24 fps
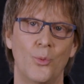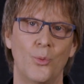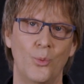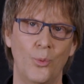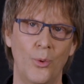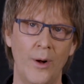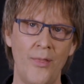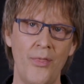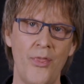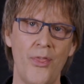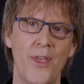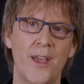
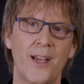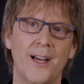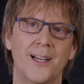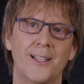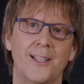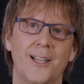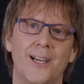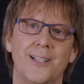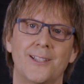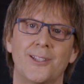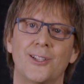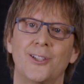One thing I'd
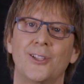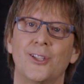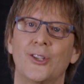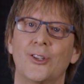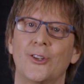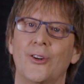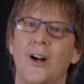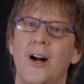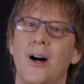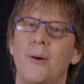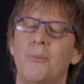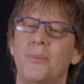like to
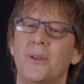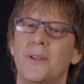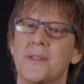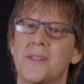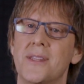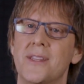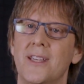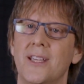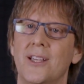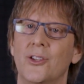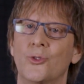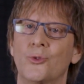clear up is
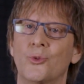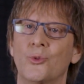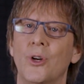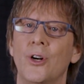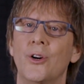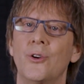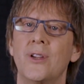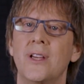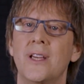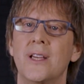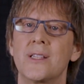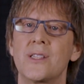the
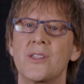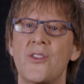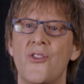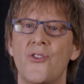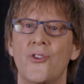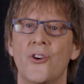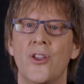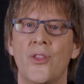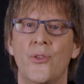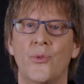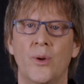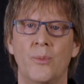erroneous
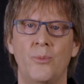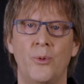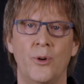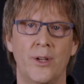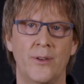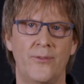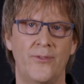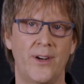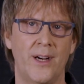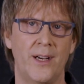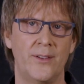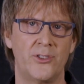33.5
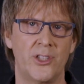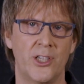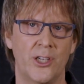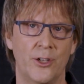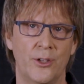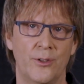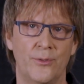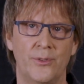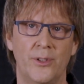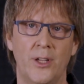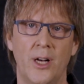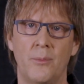
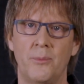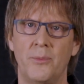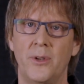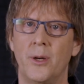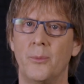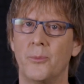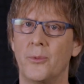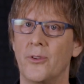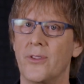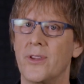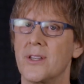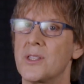teraflop
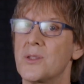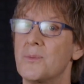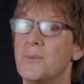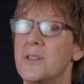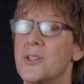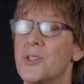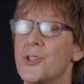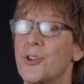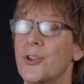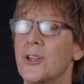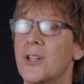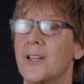number that's been
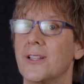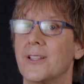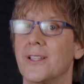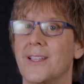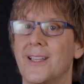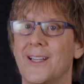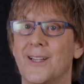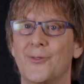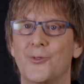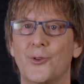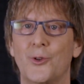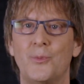
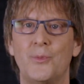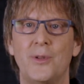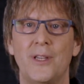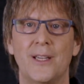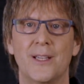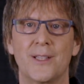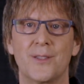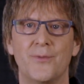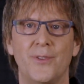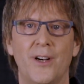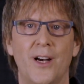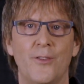circulating for
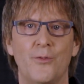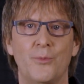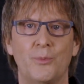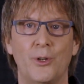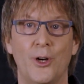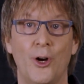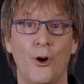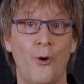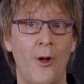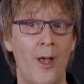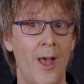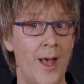PS5
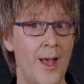Pro.